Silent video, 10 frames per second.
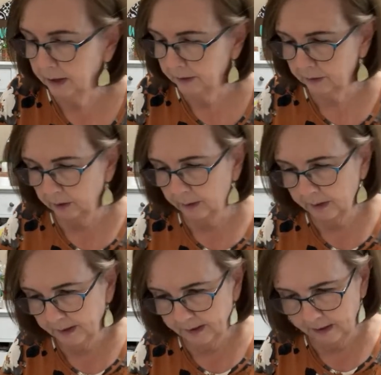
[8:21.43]
So let
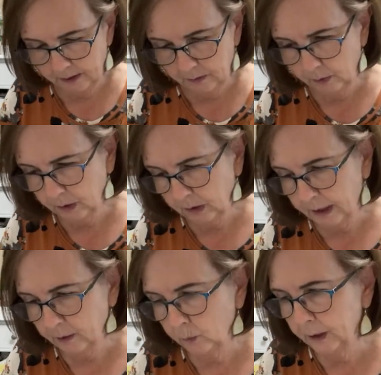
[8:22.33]
me see, what
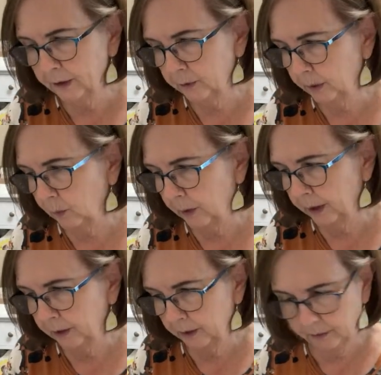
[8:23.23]
kind of wing do we want to
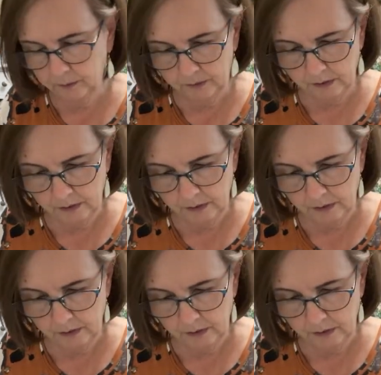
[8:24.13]
use?